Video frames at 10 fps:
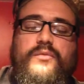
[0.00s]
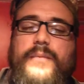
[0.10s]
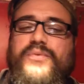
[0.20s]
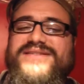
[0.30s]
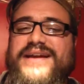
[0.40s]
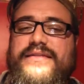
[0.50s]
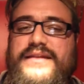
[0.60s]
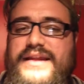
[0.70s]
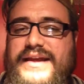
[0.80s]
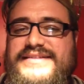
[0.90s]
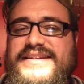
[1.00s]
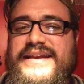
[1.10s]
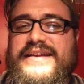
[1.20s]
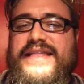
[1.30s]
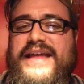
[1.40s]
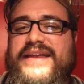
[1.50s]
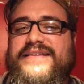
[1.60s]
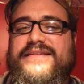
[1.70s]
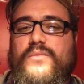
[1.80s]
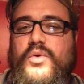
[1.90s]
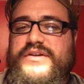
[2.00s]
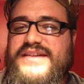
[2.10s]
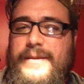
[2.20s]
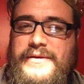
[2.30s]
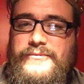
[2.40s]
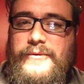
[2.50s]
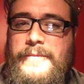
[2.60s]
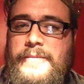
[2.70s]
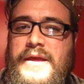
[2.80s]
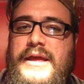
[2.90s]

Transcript: of represent the Night's King, that is where it's coming from.